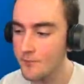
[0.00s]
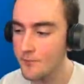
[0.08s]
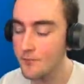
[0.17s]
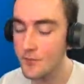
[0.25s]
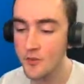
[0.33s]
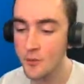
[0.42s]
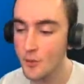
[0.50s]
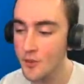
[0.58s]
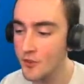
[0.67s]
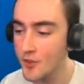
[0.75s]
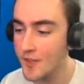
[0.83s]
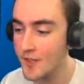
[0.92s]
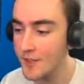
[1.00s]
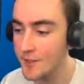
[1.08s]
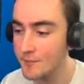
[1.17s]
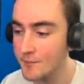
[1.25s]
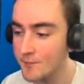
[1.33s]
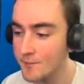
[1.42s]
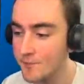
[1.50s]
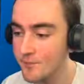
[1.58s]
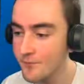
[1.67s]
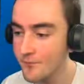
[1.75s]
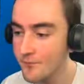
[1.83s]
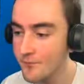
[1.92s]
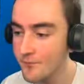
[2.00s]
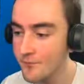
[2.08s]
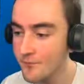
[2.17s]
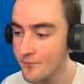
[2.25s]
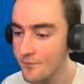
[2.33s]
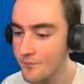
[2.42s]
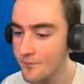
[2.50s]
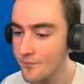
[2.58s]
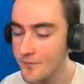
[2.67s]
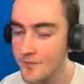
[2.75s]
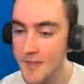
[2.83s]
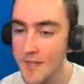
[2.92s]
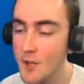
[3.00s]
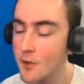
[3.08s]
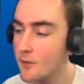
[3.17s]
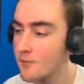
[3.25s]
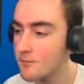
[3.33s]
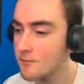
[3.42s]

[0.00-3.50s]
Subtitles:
still doesn't kill him. There you go.